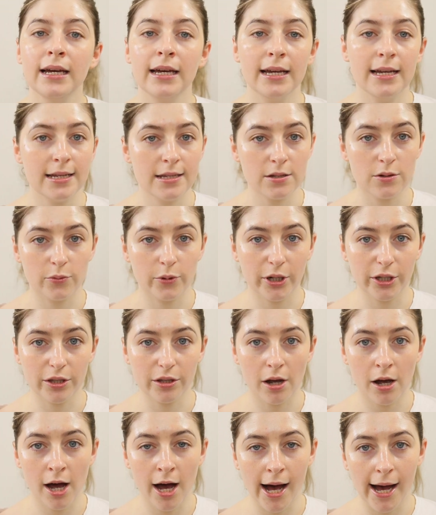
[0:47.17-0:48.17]
Is it worth
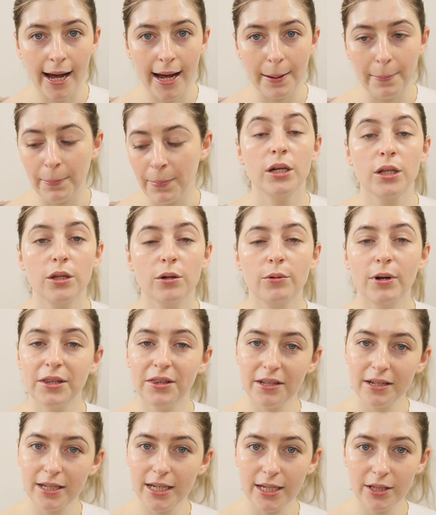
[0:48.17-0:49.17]
the hype? The one
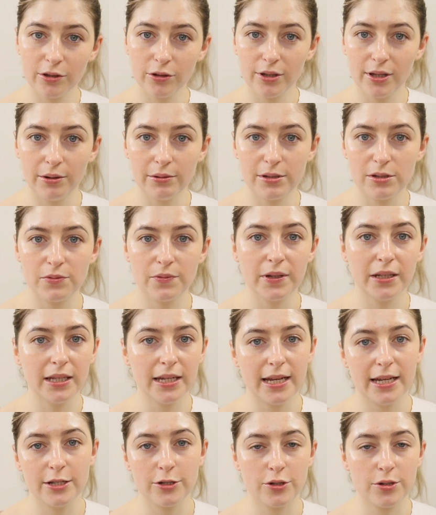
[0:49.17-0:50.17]
thing I thought that was really
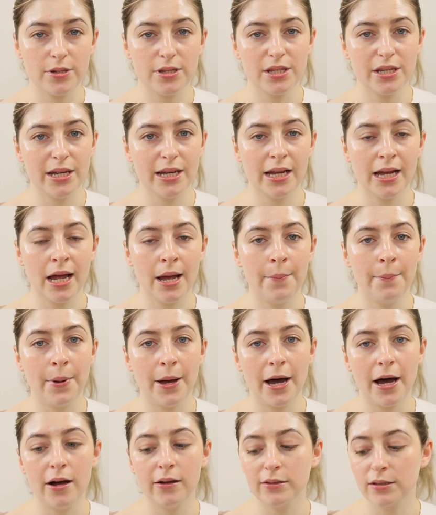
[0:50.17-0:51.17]
interesting
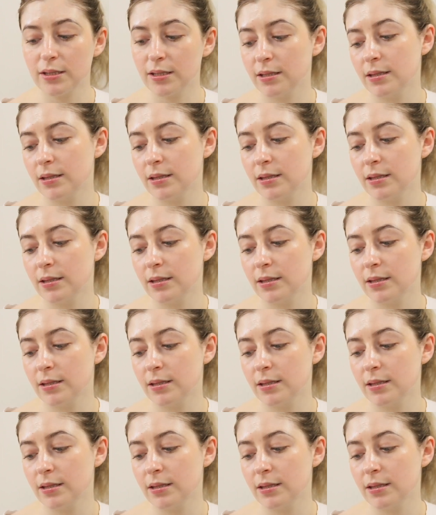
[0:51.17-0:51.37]
about